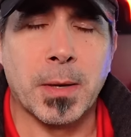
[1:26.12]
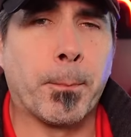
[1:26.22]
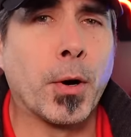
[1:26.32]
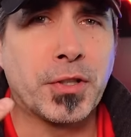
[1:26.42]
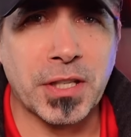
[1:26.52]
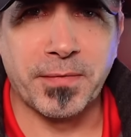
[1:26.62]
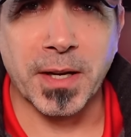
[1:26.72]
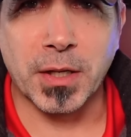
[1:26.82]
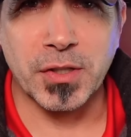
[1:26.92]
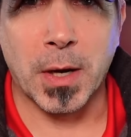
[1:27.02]
to purchase
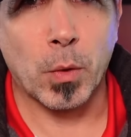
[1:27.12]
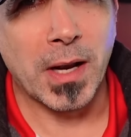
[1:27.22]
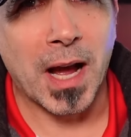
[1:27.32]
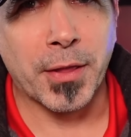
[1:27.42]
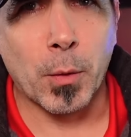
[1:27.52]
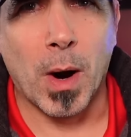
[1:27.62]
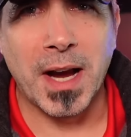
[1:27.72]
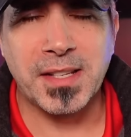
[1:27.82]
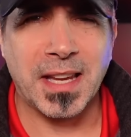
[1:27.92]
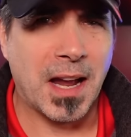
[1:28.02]
vehicles that would
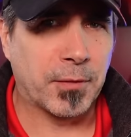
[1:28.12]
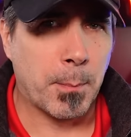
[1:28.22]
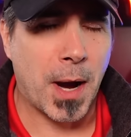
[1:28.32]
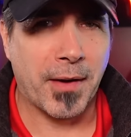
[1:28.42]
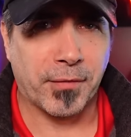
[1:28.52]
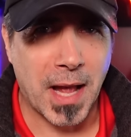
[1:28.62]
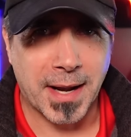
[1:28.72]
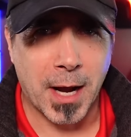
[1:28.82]
otherwise they'd have to buy flat